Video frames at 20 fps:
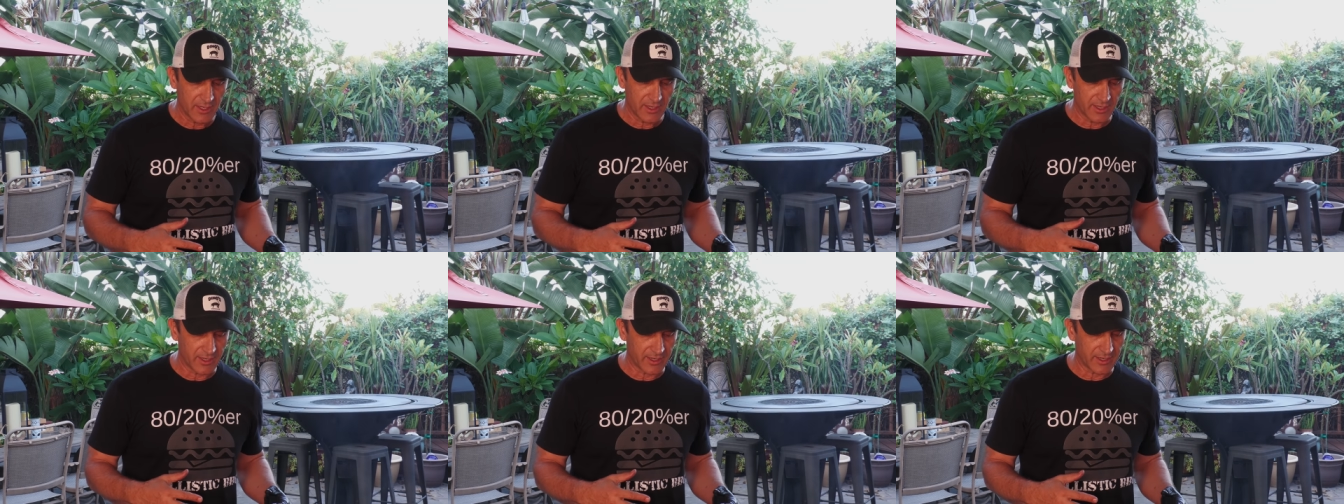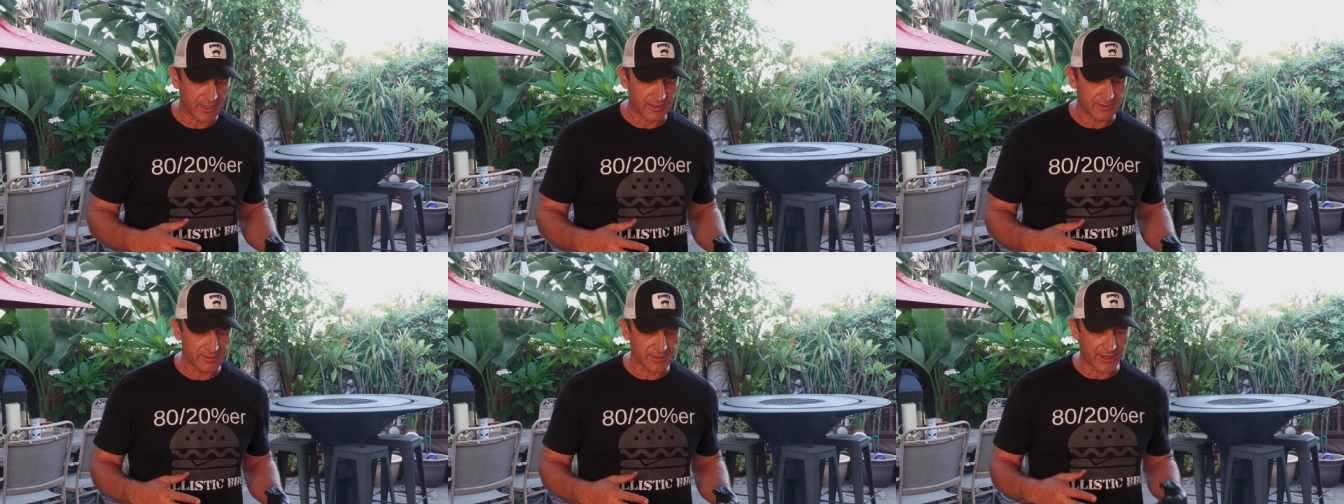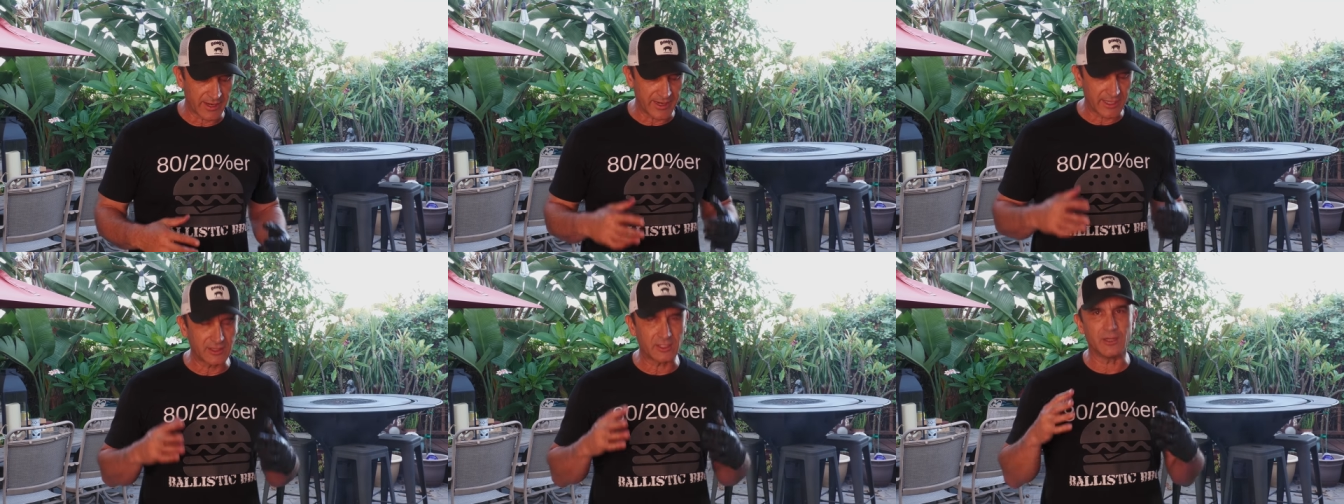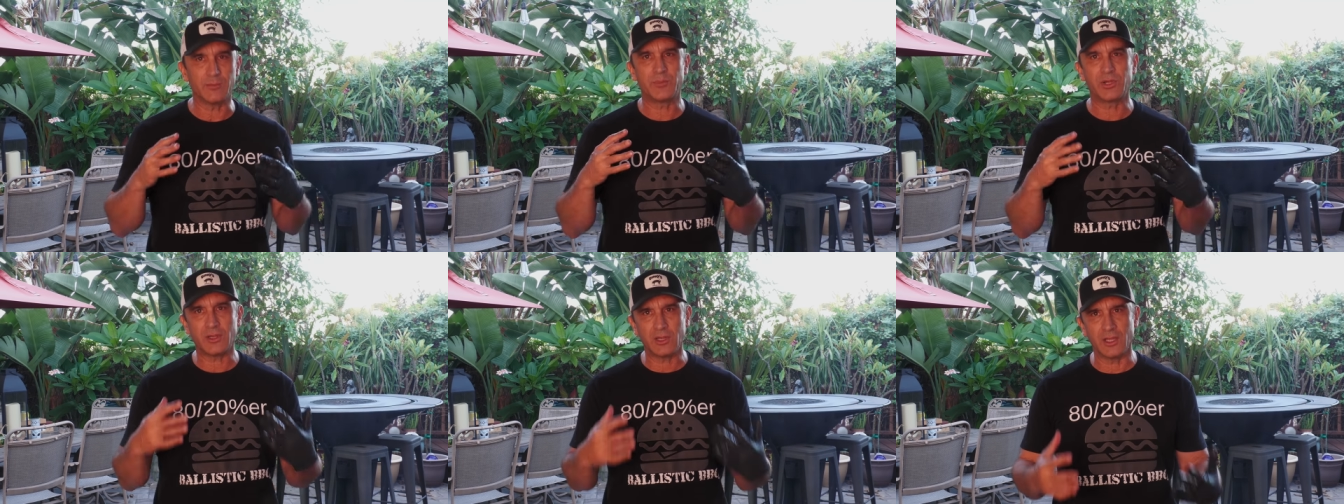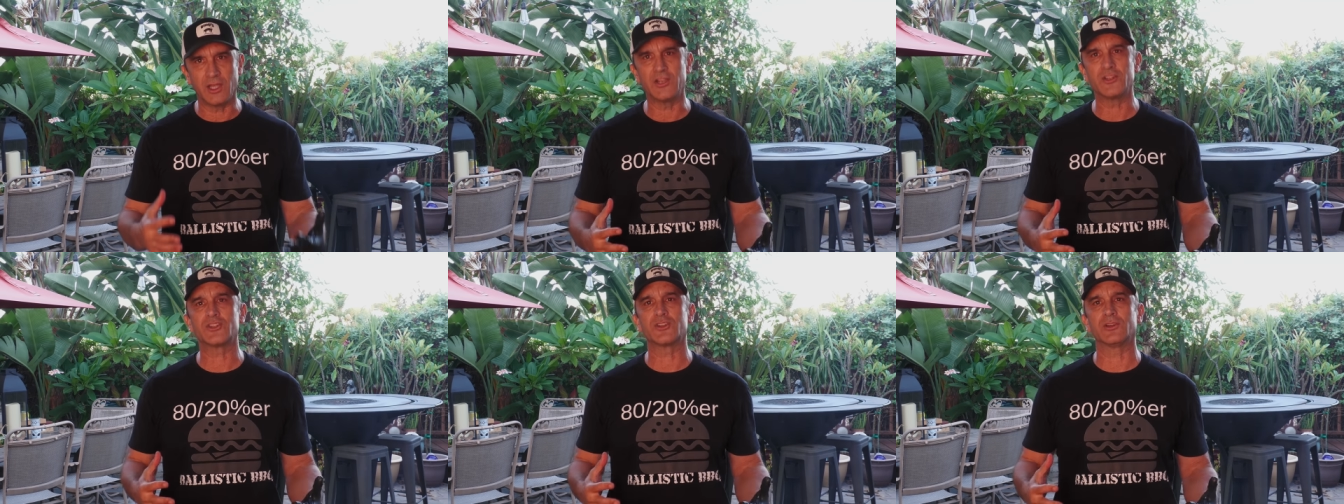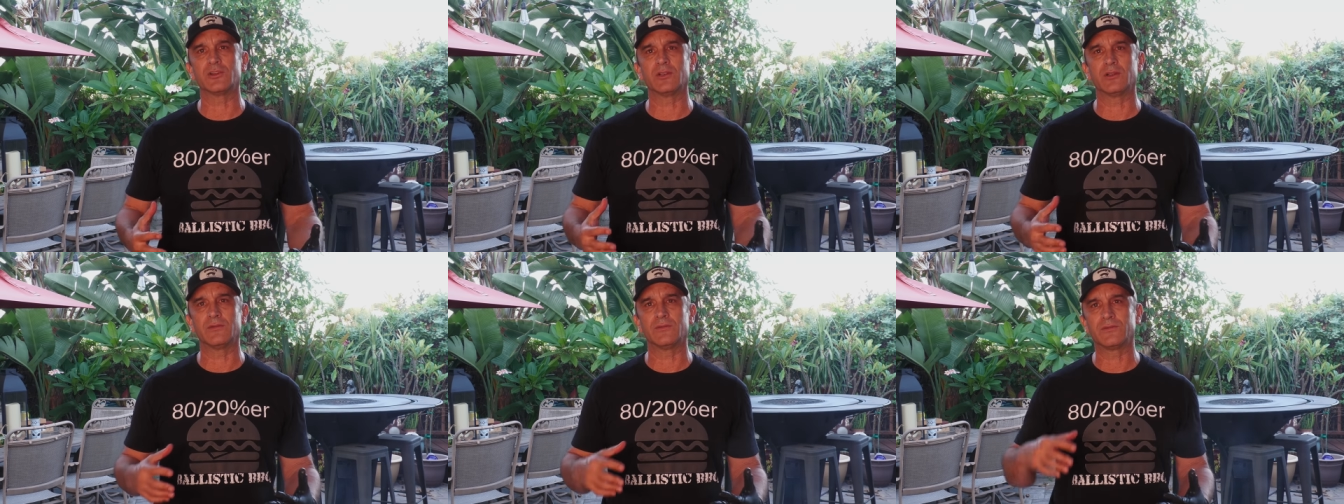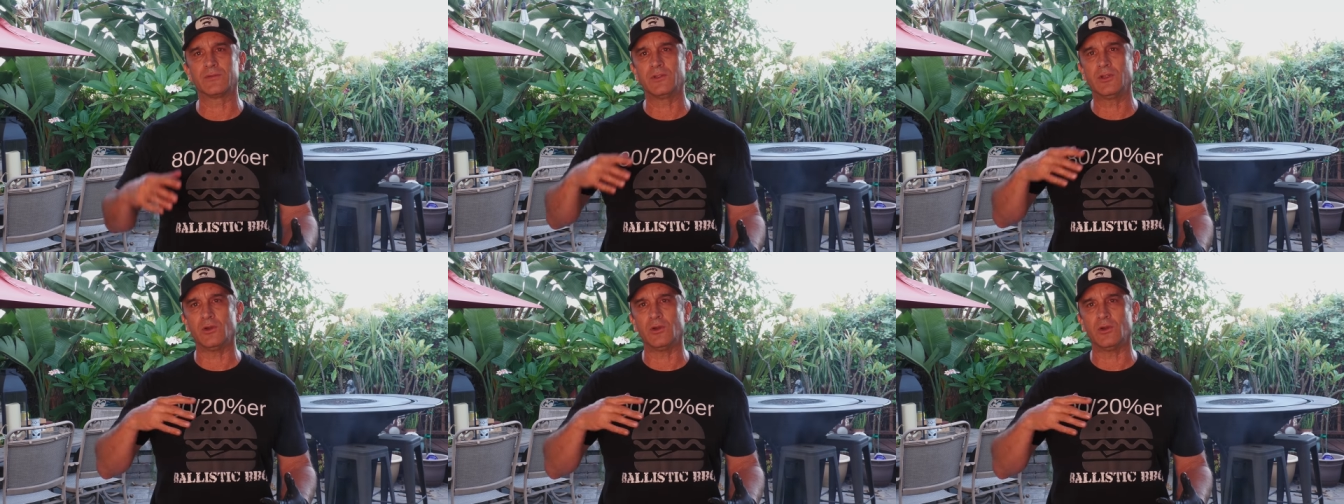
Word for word: and I had the pleasure of